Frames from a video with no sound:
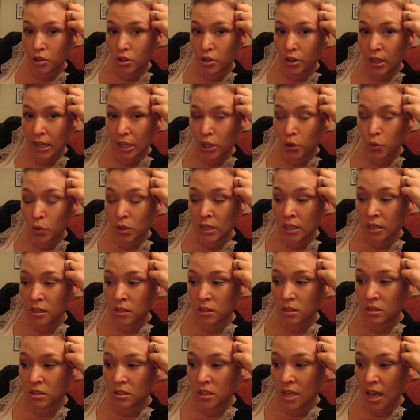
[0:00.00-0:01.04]
that you need
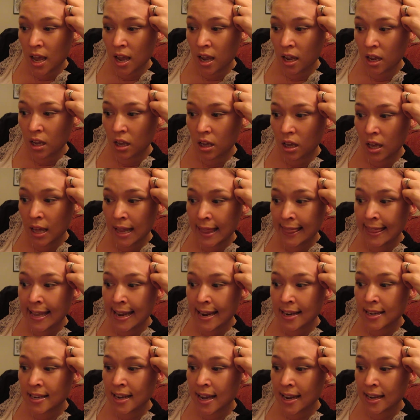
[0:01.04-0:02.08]
to take a
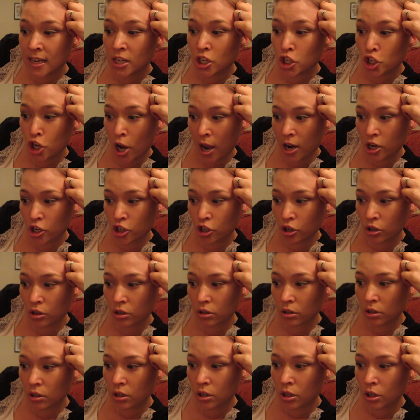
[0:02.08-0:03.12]
late night
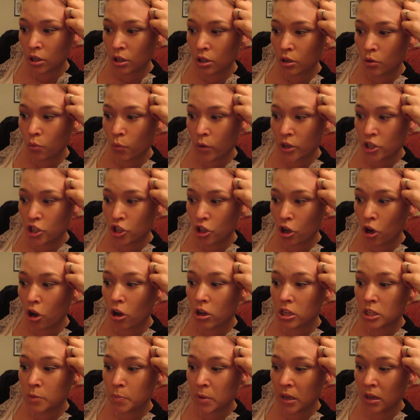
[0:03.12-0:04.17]
injection, which the
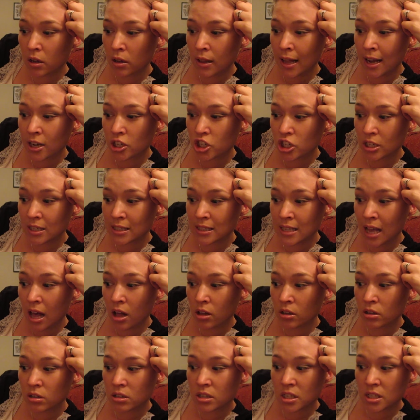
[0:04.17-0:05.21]
hospital actually tell
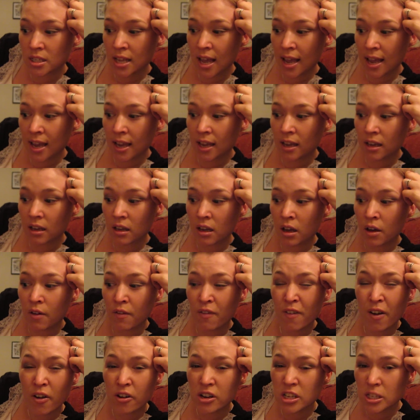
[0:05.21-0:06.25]
you to take at a
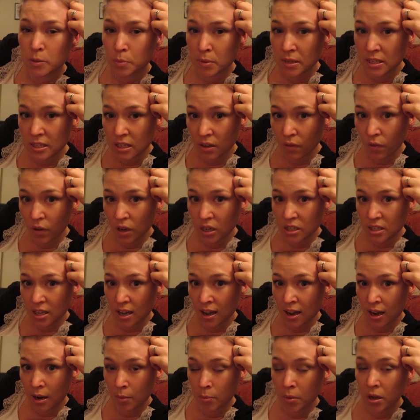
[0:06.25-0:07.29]
very specific
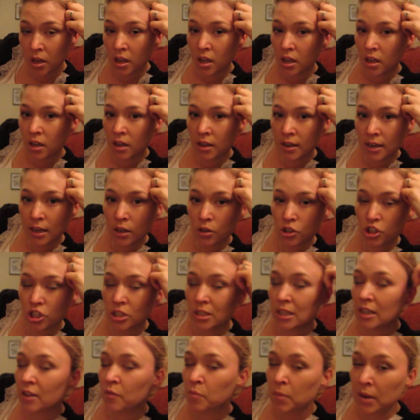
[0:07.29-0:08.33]
time. Now, she
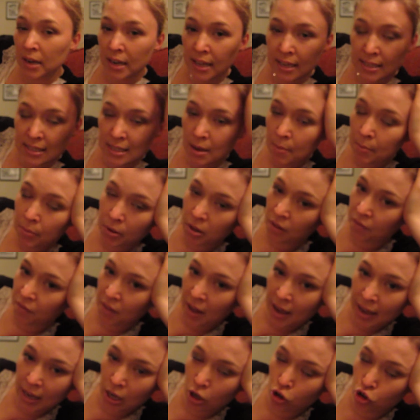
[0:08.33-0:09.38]
did give me an example of
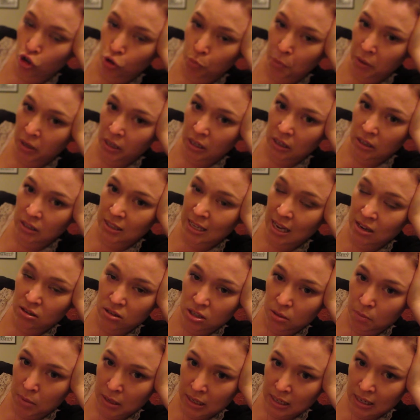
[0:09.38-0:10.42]
that. It could be 10
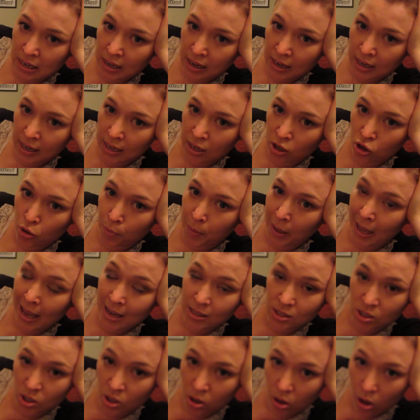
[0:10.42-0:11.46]
to midnight, it could be
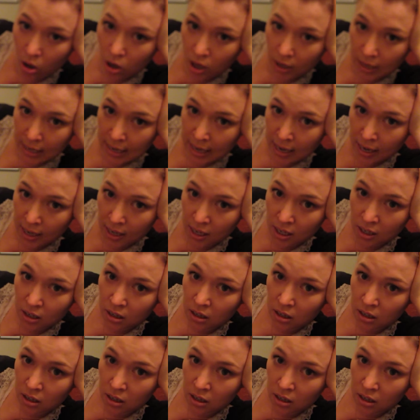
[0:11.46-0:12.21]
8 o'clock at night.